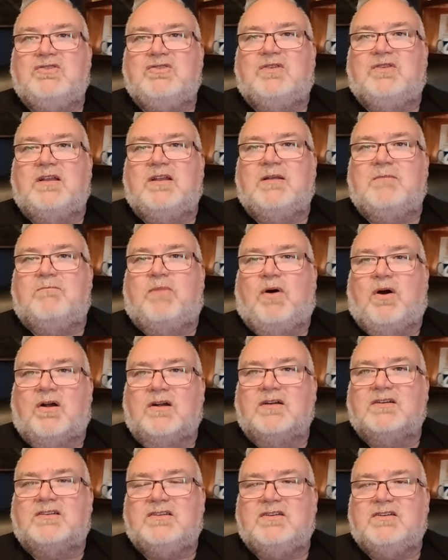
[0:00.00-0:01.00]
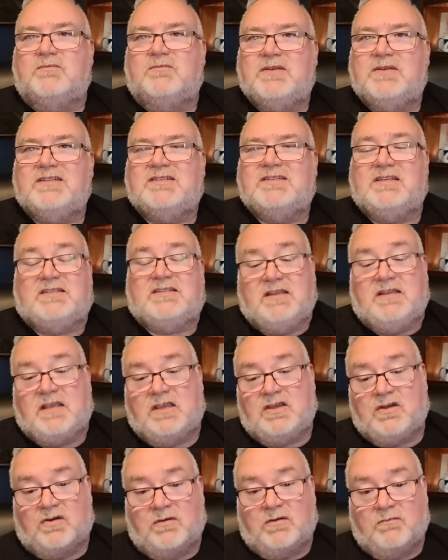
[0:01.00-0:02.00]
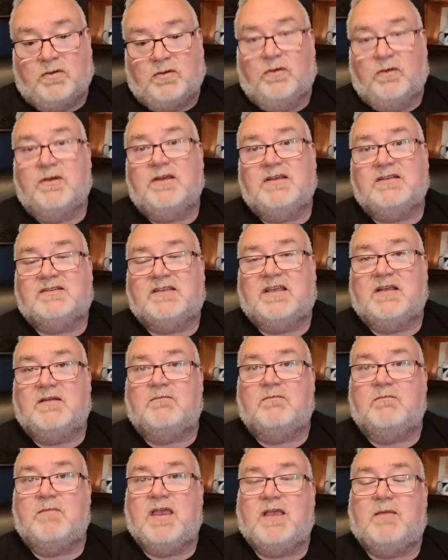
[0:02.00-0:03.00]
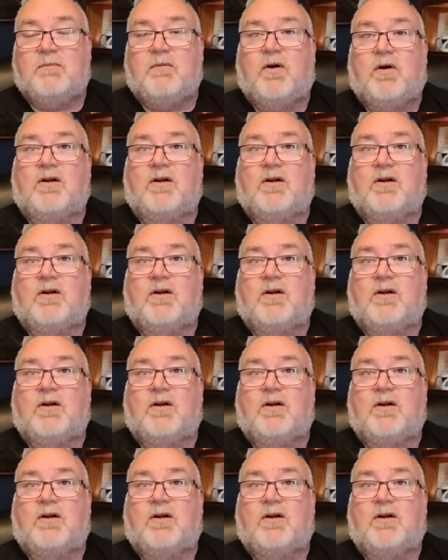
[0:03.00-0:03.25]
you can impart to your business and that your employees can make